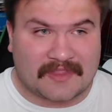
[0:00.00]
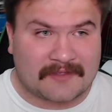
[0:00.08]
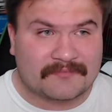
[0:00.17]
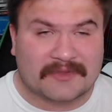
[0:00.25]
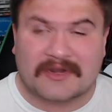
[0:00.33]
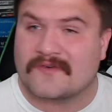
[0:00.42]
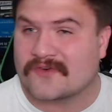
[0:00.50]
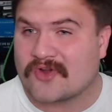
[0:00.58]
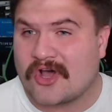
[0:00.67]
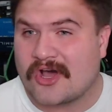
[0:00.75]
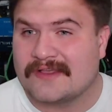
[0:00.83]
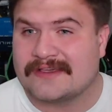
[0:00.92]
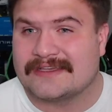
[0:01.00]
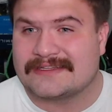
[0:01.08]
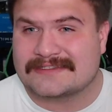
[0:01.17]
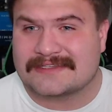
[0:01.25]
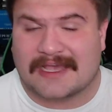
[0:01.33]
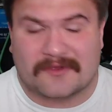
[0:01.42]
But overall,
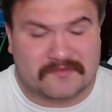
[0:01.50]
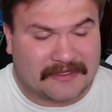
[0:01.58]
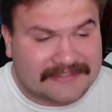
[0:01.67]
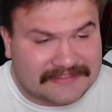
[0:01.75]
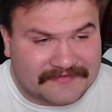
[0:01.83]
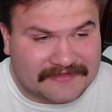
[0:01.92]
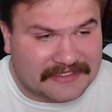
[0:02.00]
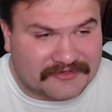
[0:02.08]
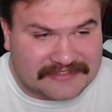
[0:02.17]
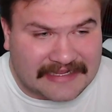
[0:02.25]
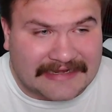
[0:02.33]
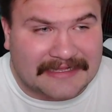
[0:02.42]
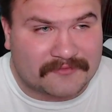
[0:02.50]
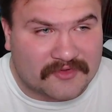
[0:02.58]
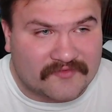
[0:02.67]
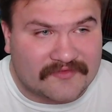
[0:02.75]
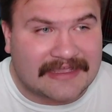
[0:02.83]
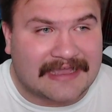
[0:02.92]
it's a relatively entertaining
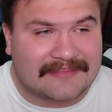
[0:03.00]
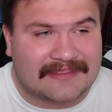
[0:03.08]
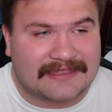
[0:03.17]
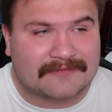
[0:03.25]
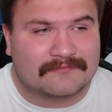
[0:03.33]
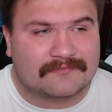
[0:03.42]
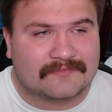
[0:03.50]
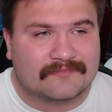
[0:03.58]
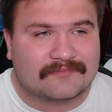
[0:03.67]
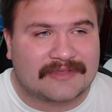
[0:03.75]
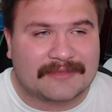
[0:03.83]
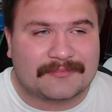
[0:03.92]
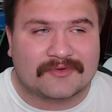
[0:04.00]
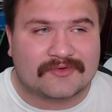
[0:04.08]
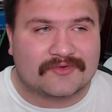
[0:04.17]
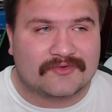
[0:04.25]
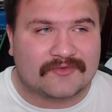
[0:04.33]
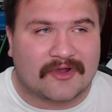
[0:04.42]
movie. I think people
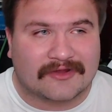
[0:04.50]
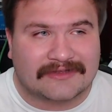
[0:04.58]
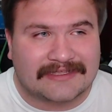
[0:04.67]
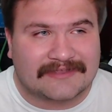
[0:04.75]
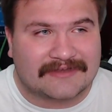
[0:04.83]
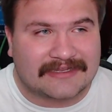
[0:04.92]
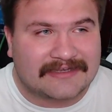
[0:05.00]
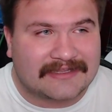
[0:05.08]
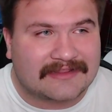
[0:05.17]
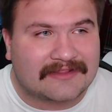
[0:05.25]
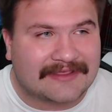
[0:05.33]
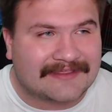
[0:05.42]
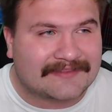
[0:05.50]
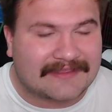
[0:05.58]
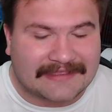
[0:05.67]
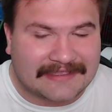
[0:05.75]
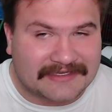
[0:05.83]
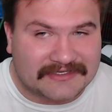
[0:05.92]
who aren't even into like
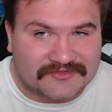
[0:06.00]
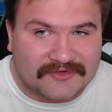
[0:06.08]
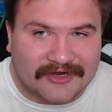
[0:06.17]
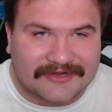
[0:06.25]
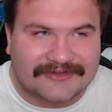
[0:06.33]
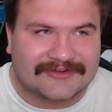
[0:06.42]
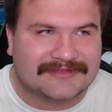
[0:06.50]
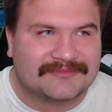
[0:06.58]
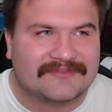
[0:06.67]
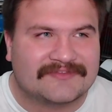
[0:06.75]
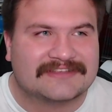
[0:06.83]
thinking too hard during movies